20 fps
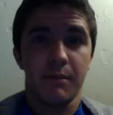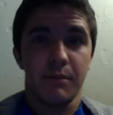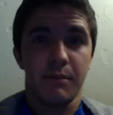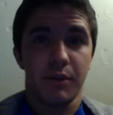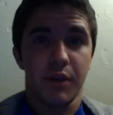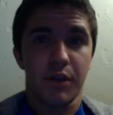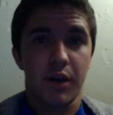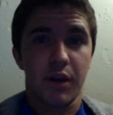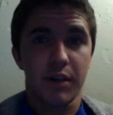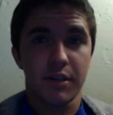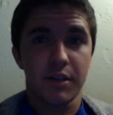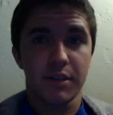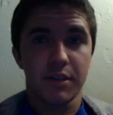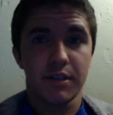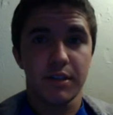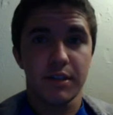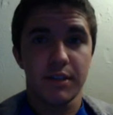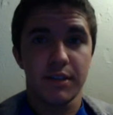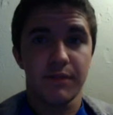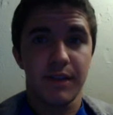put on a
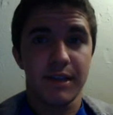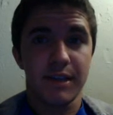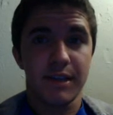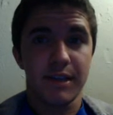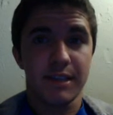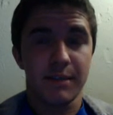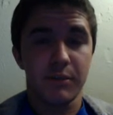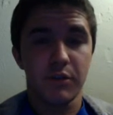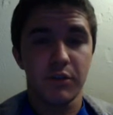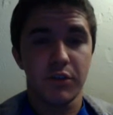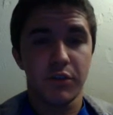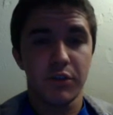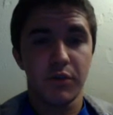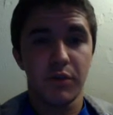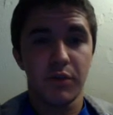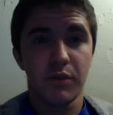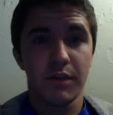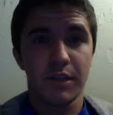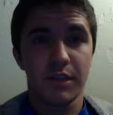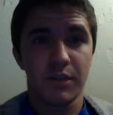device similar to a
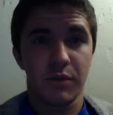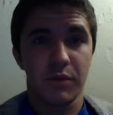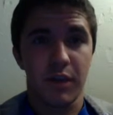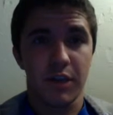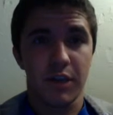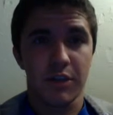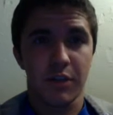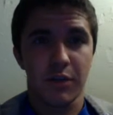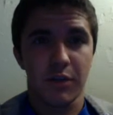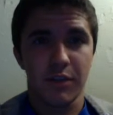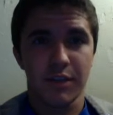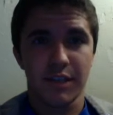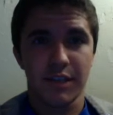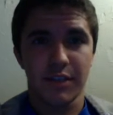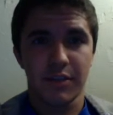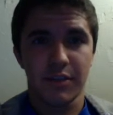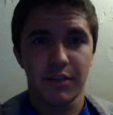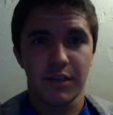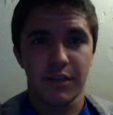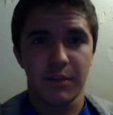wristwatch, or
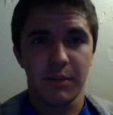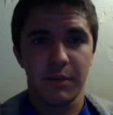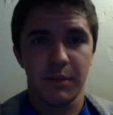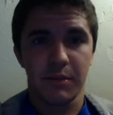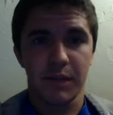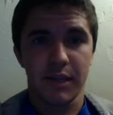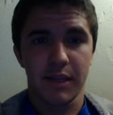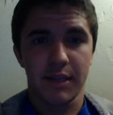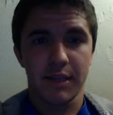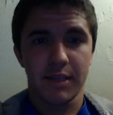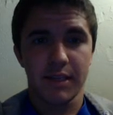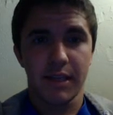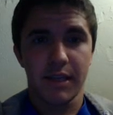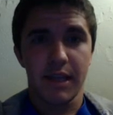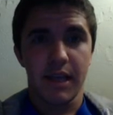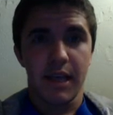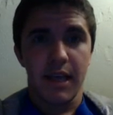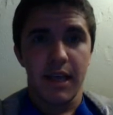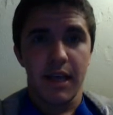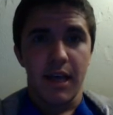sensors can be placed
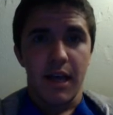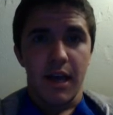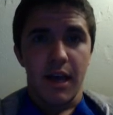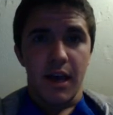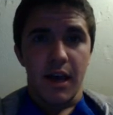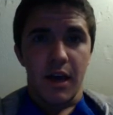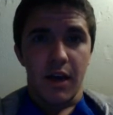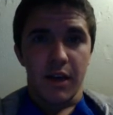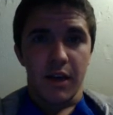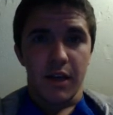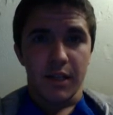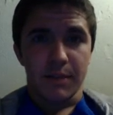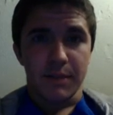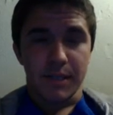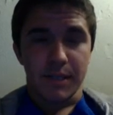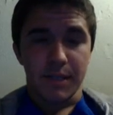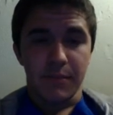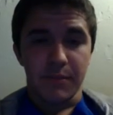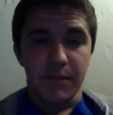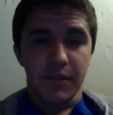on a
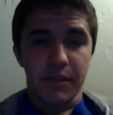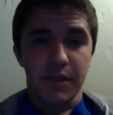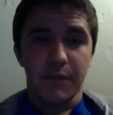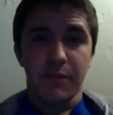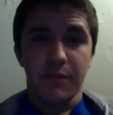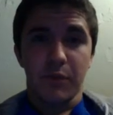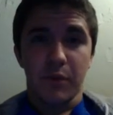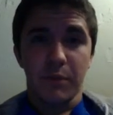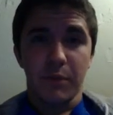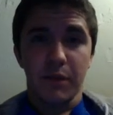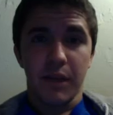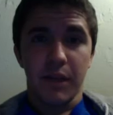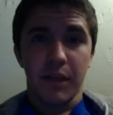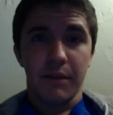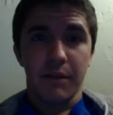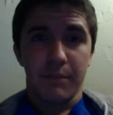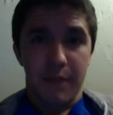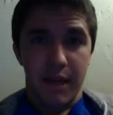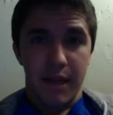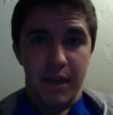specifically
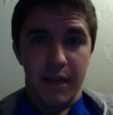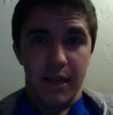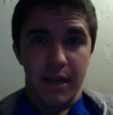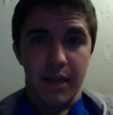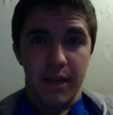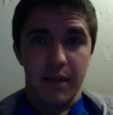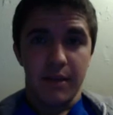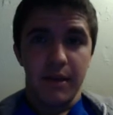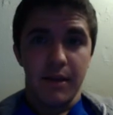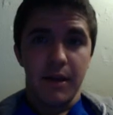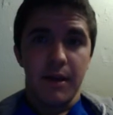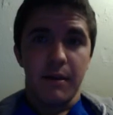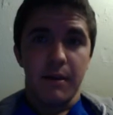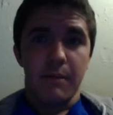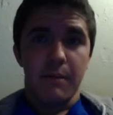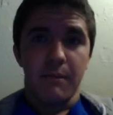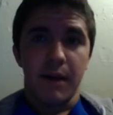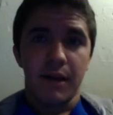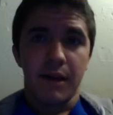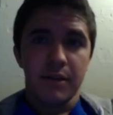formulated Band-Aid.
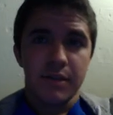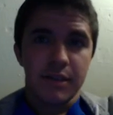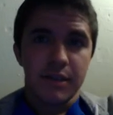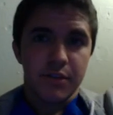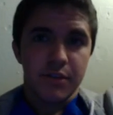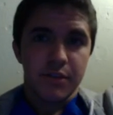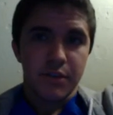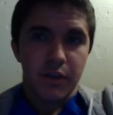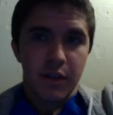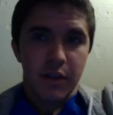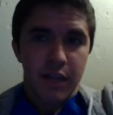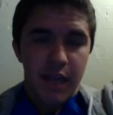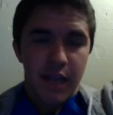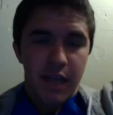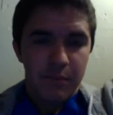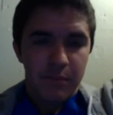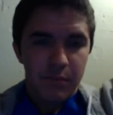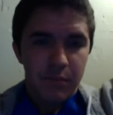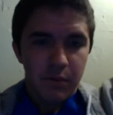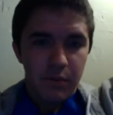Biosensors are
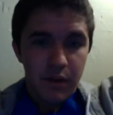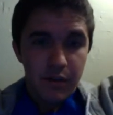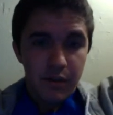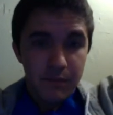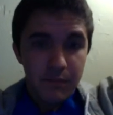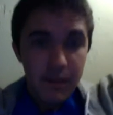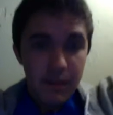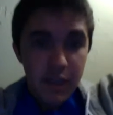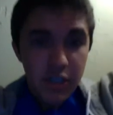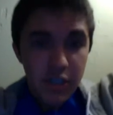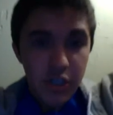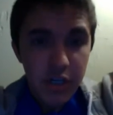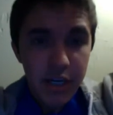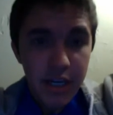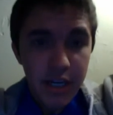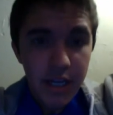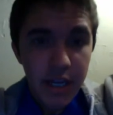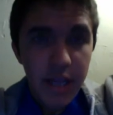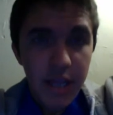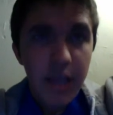capable of
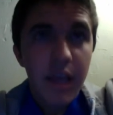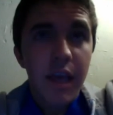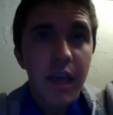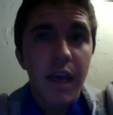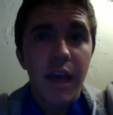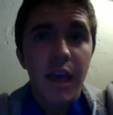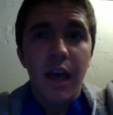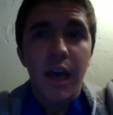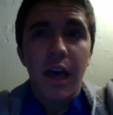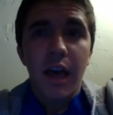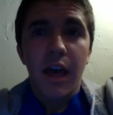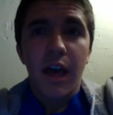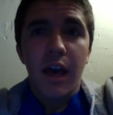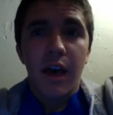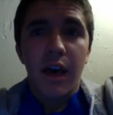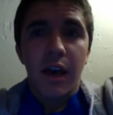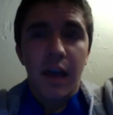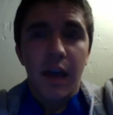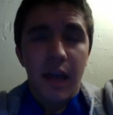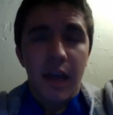measuring
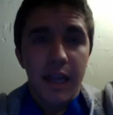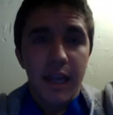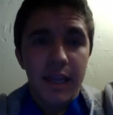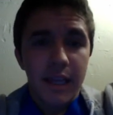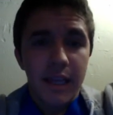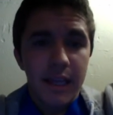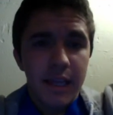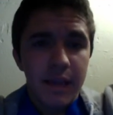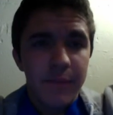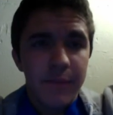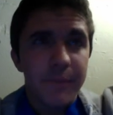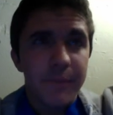any